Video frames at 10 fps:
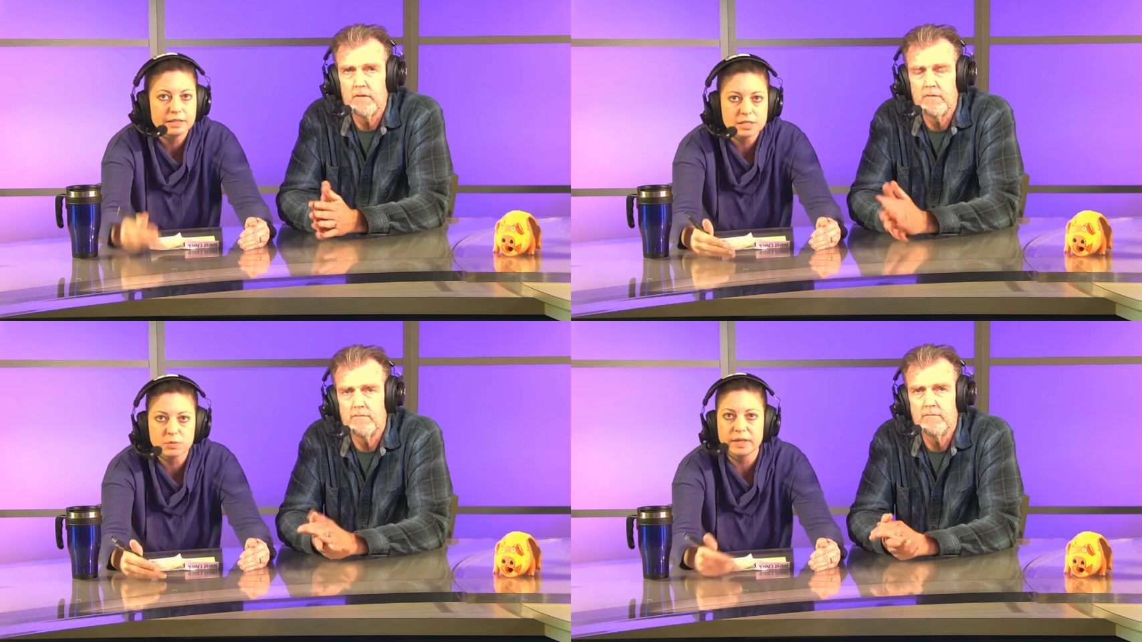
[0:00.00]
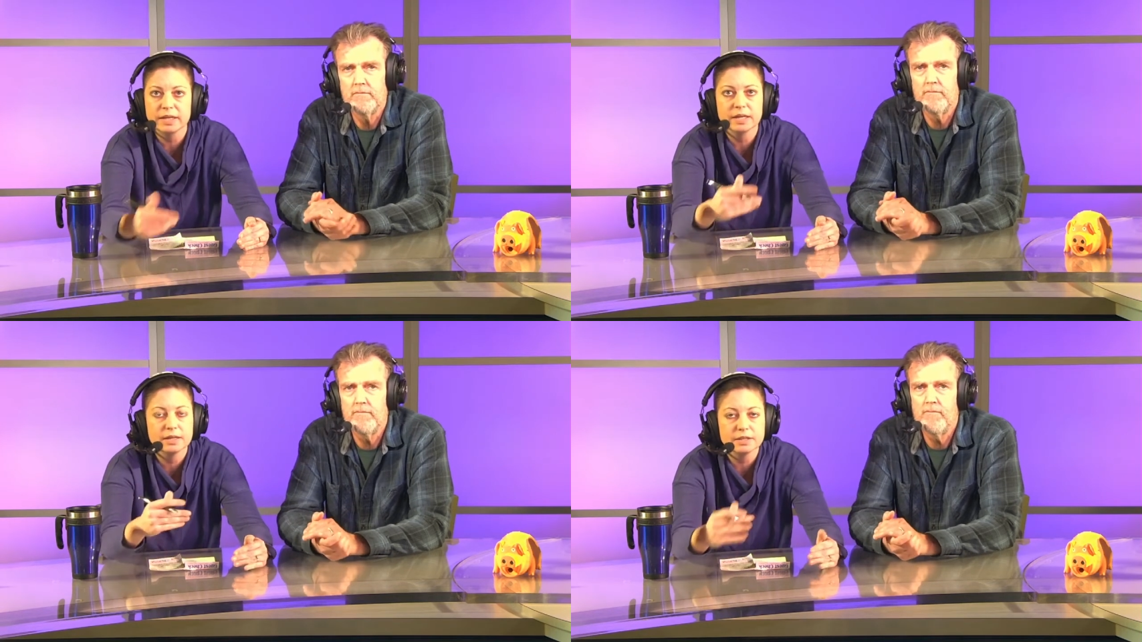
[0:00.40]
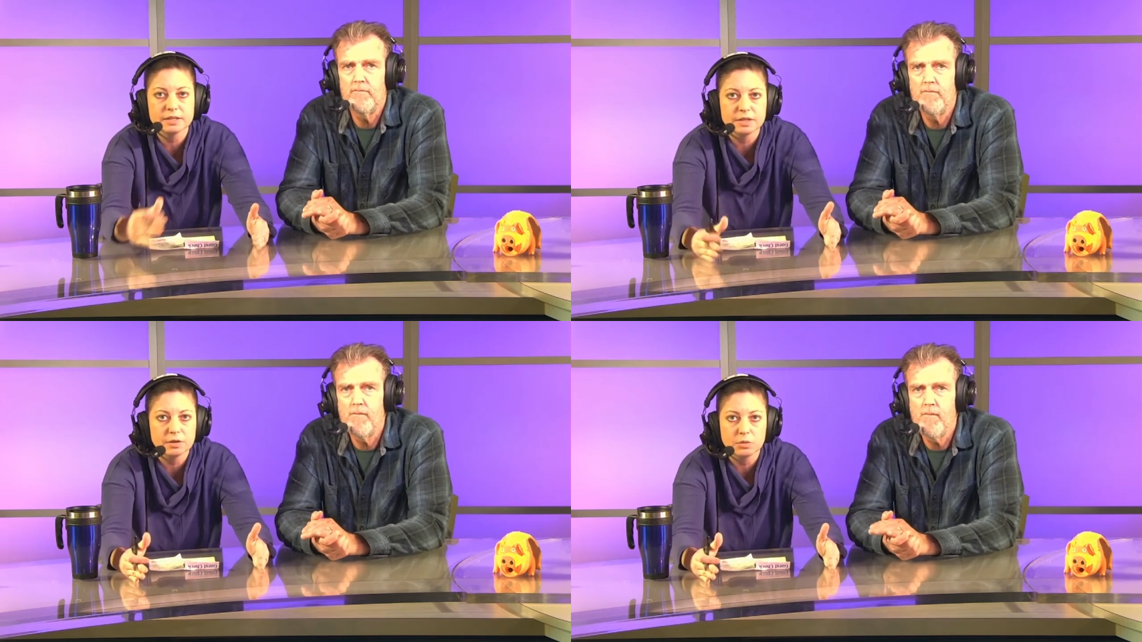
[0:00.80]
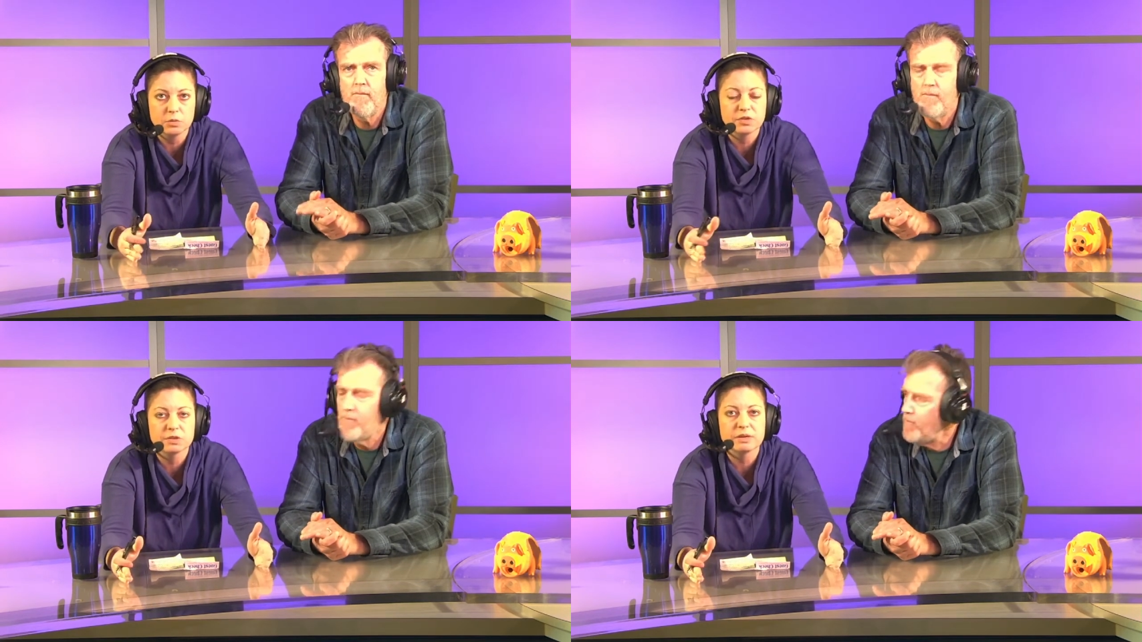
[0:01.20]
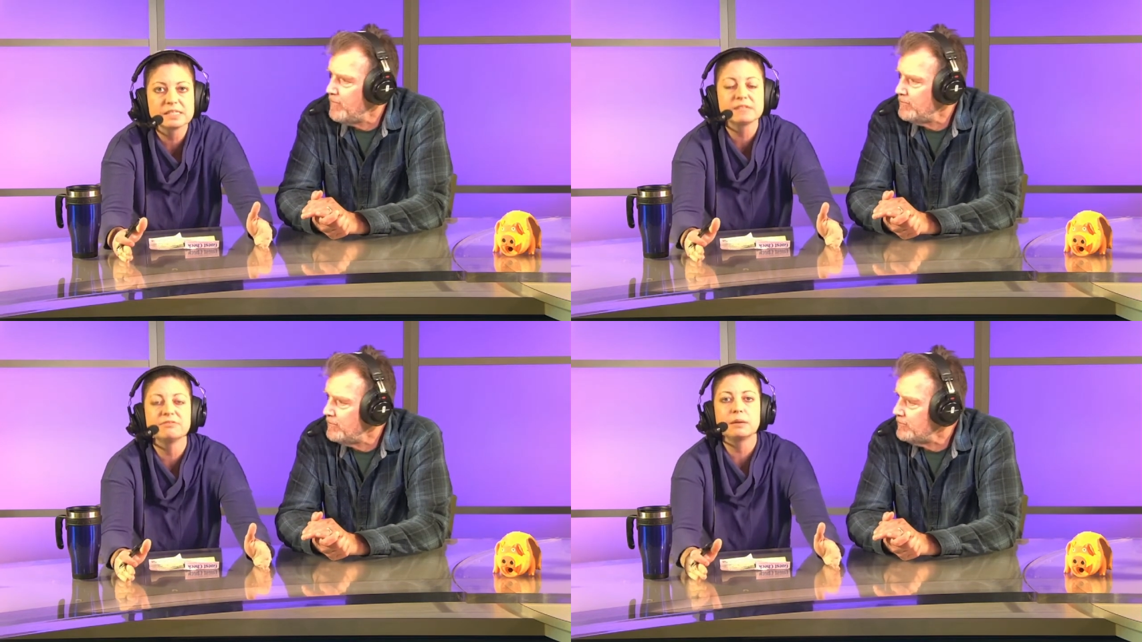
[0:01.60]
Speaker 1: this weekend, you know, for the
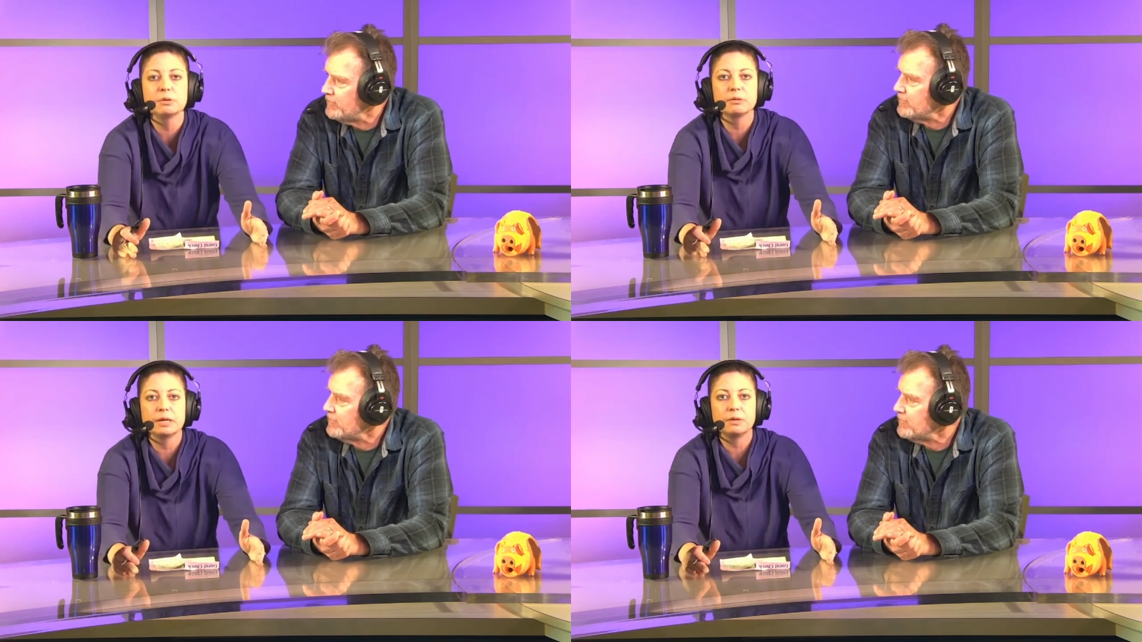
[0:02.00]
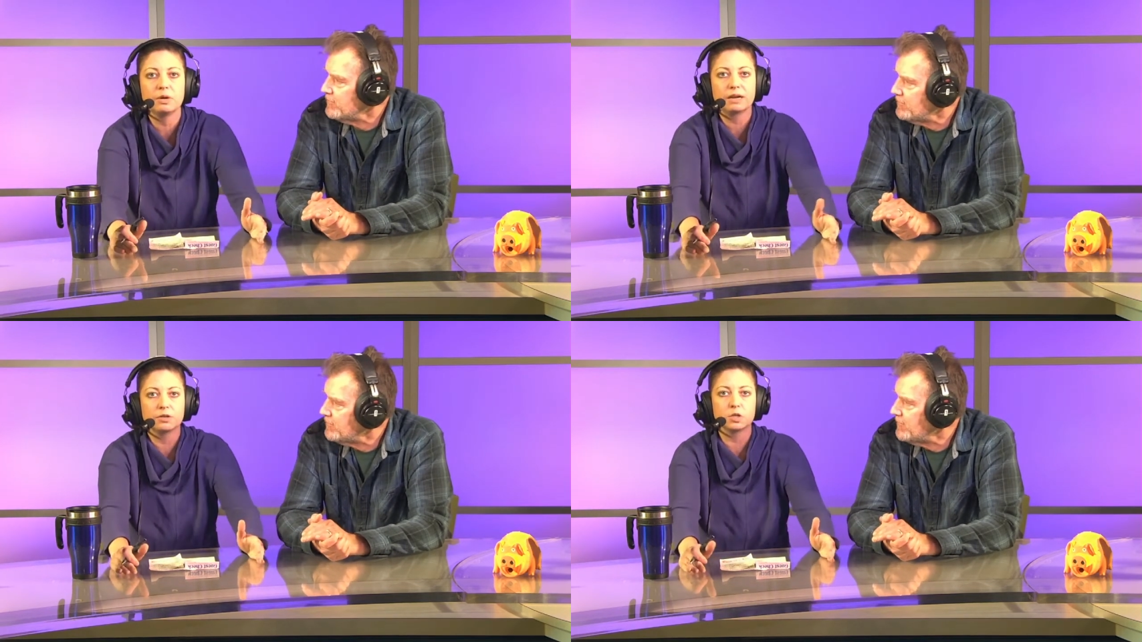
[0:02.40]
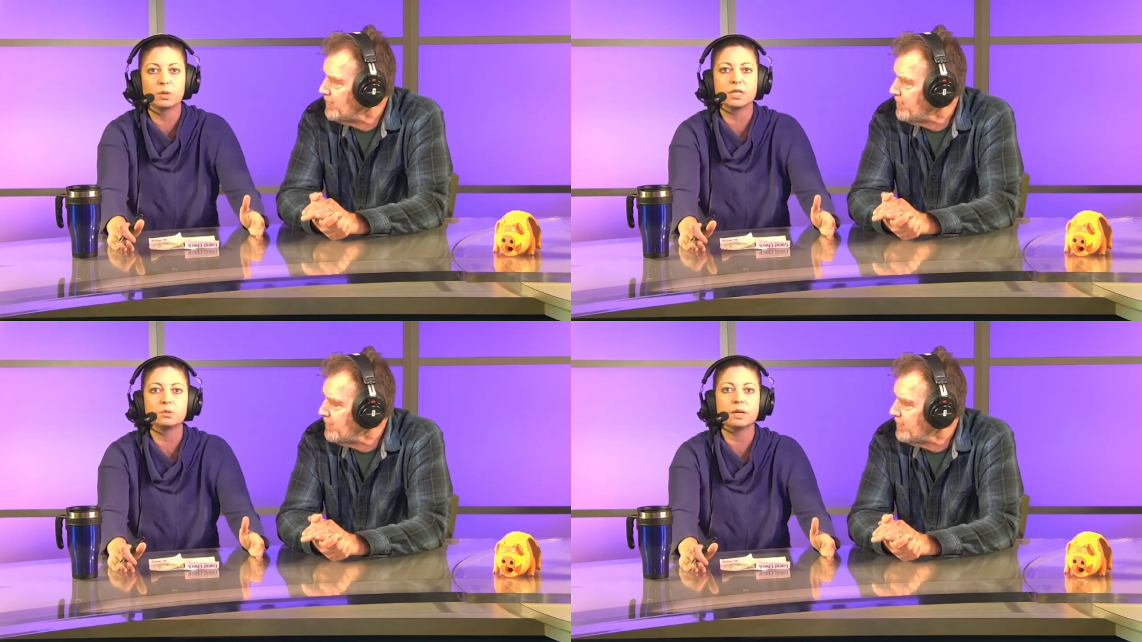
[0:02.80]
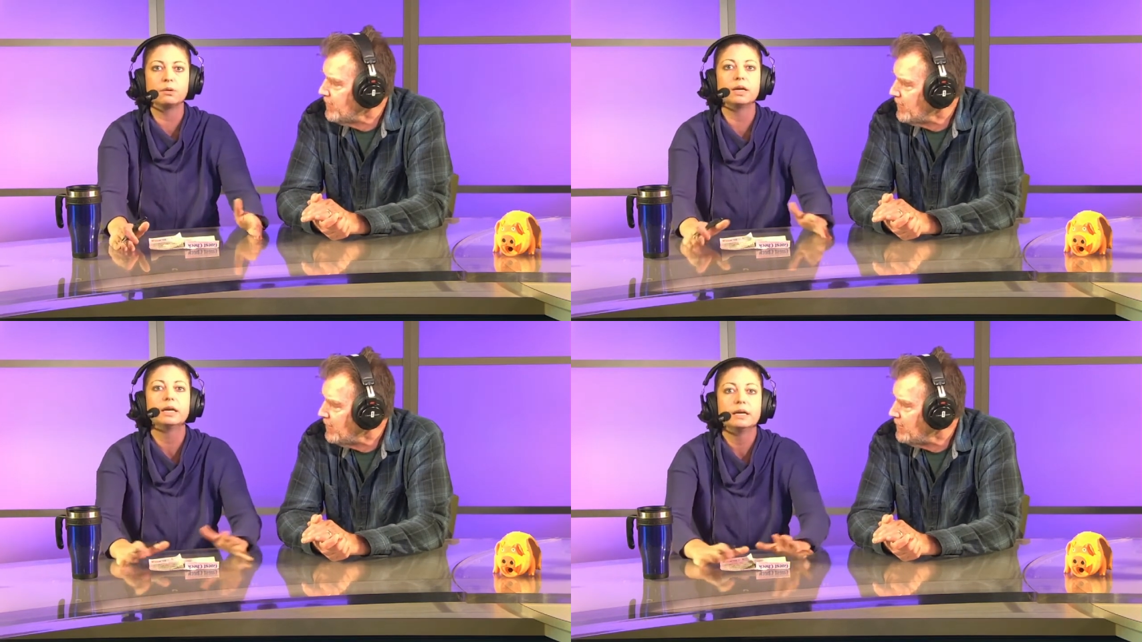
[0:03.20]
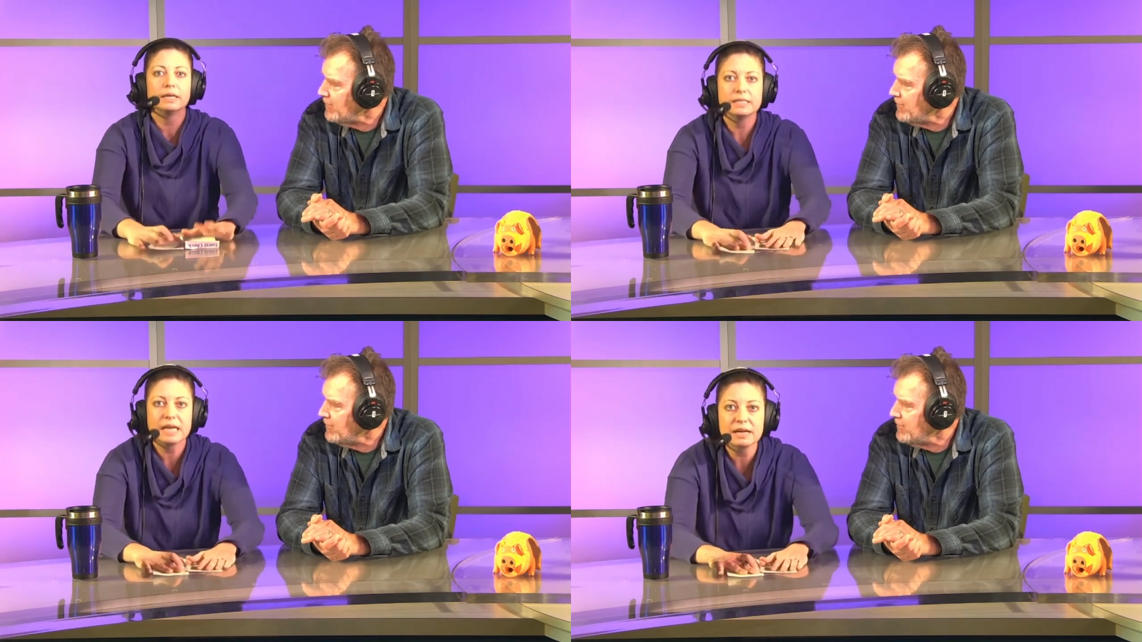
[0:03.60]
rest of February, whatever, 2021,
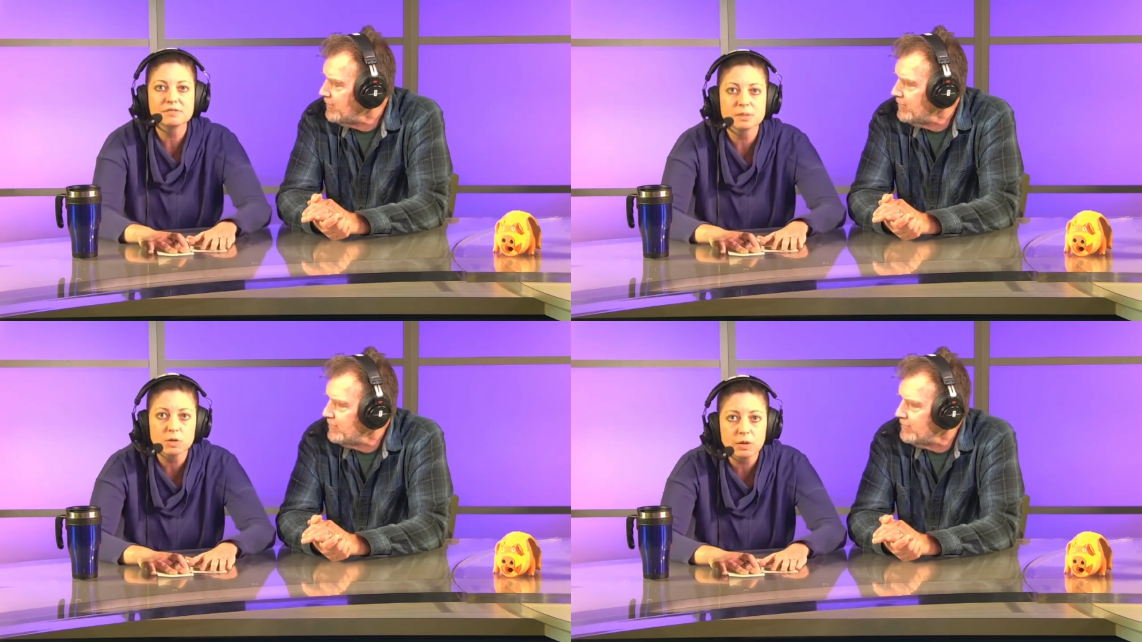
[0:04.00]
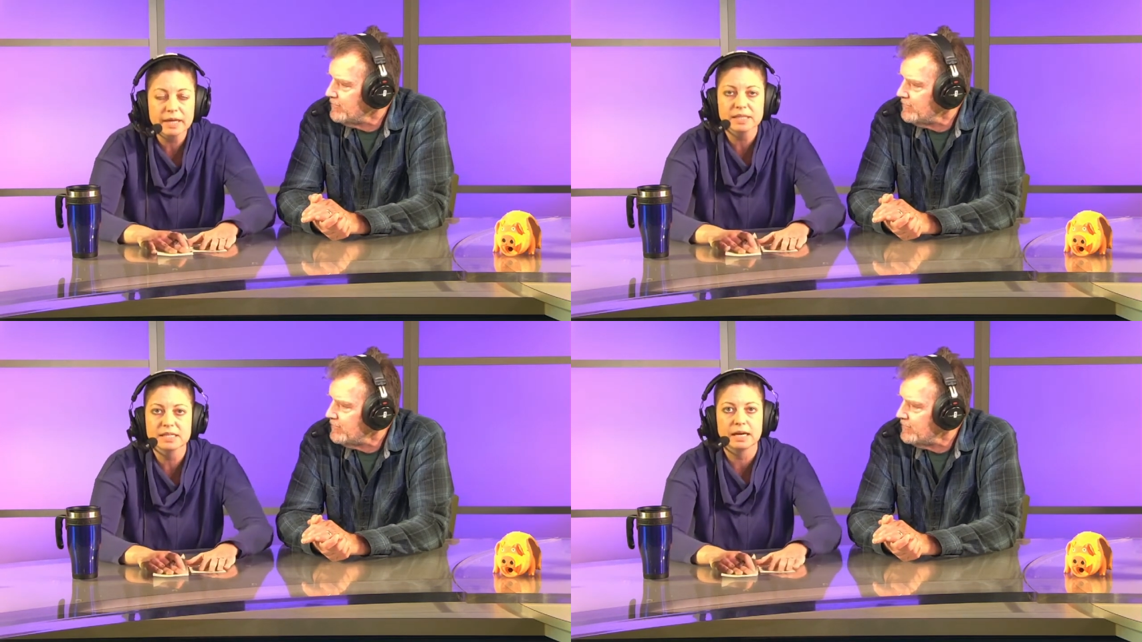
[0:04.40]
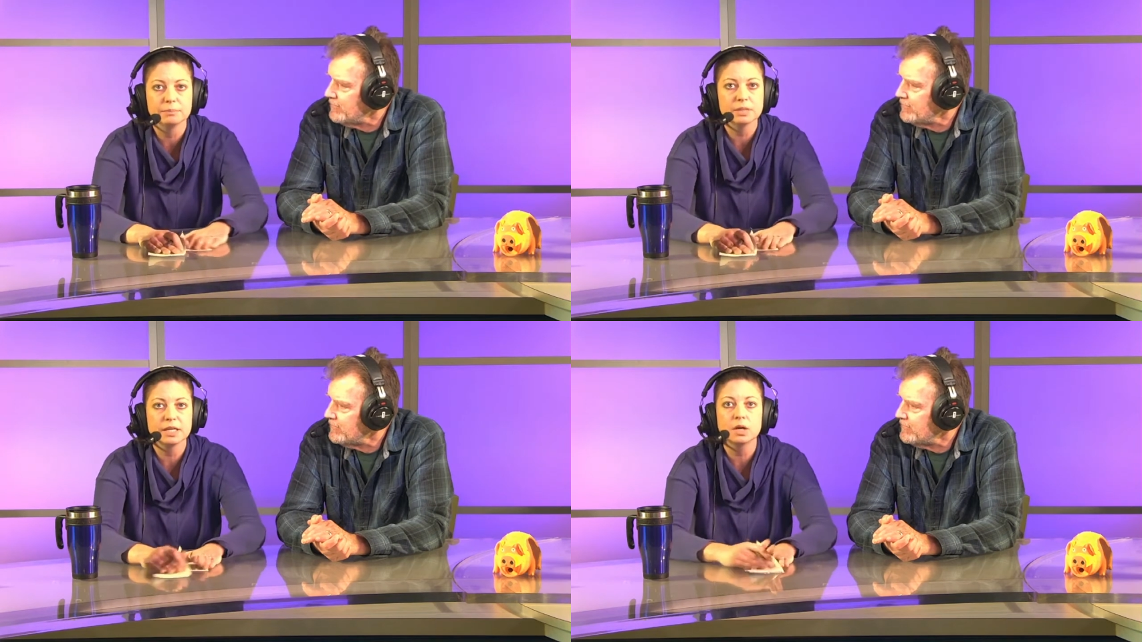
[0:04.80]
is have some quiet time.